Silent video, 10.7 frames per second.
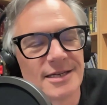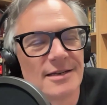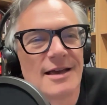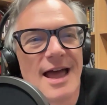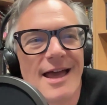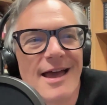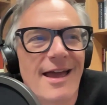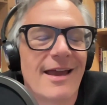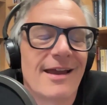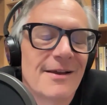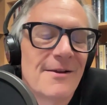And
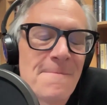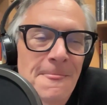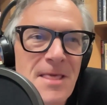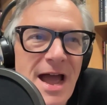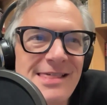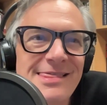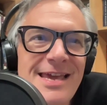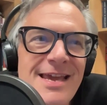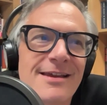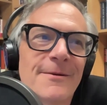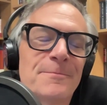I
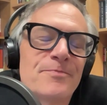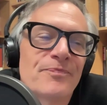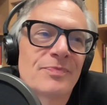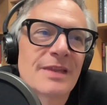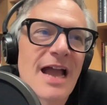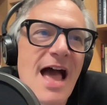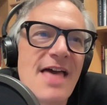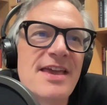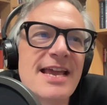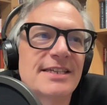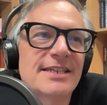think
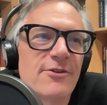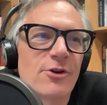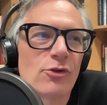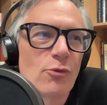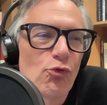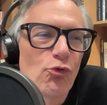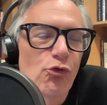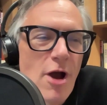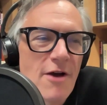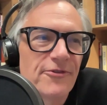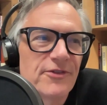as a
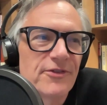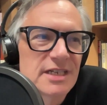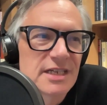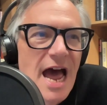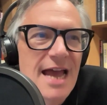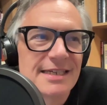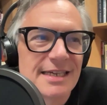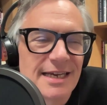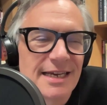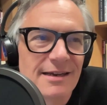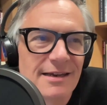rough
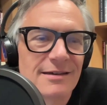sizing